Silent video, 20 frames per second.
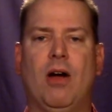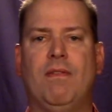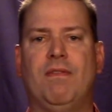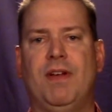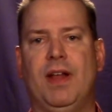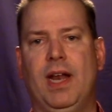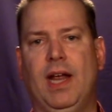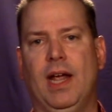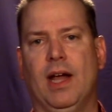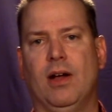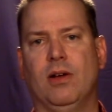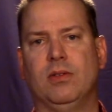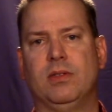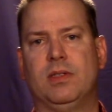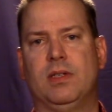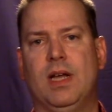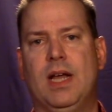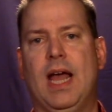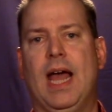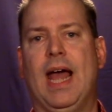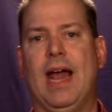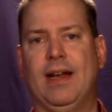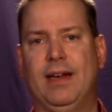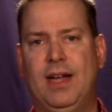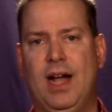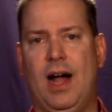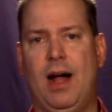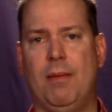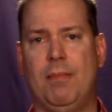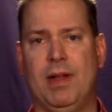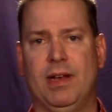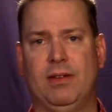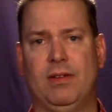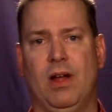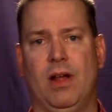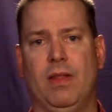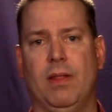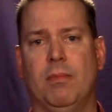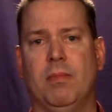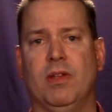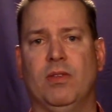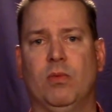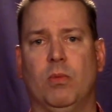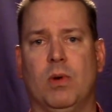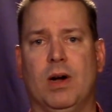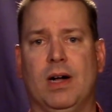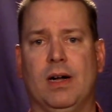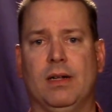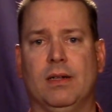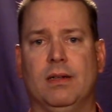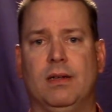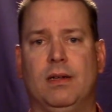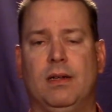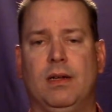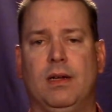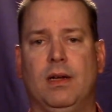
videos and comment on them as well.